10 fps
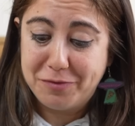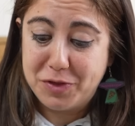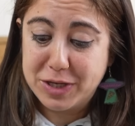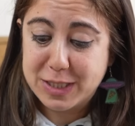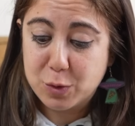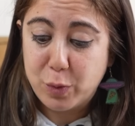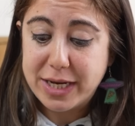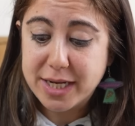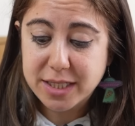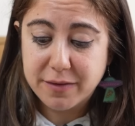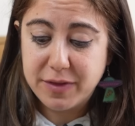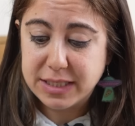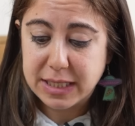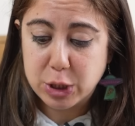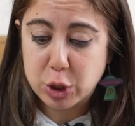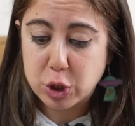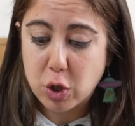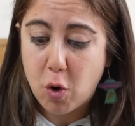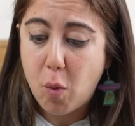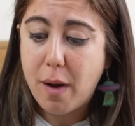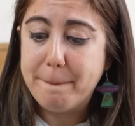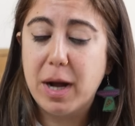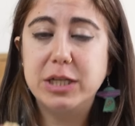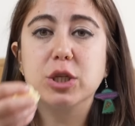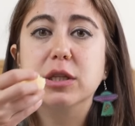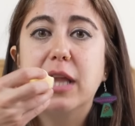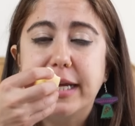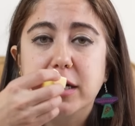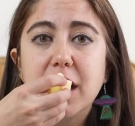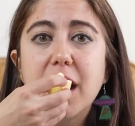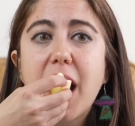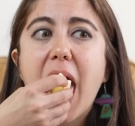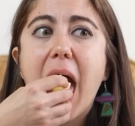The sweetness of this is so much lighter.